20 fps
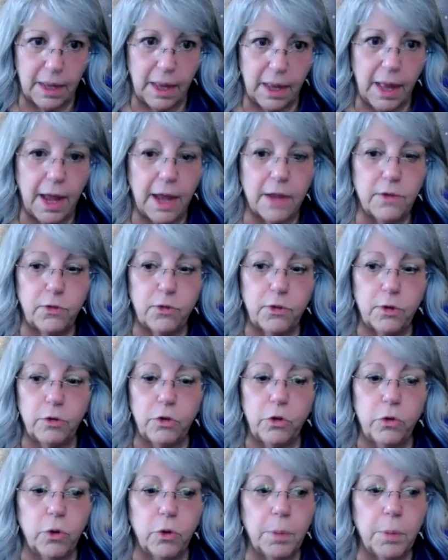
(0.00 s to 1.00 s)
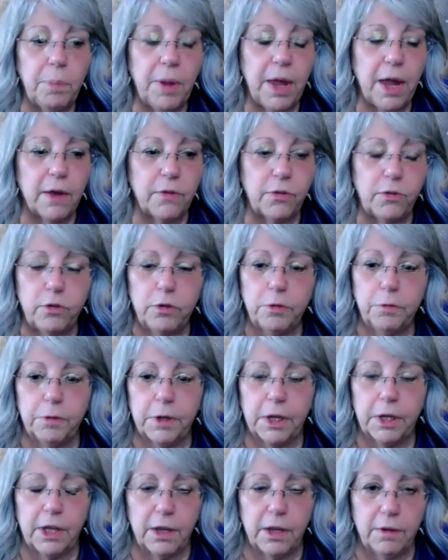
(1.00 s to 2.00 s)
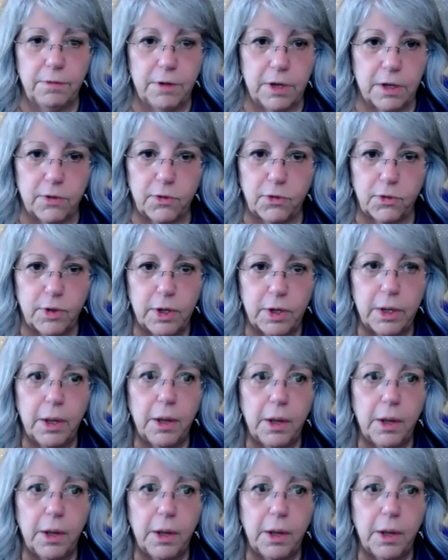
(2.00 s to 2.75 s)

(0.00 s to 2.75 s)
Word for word: And so your path to forgiveness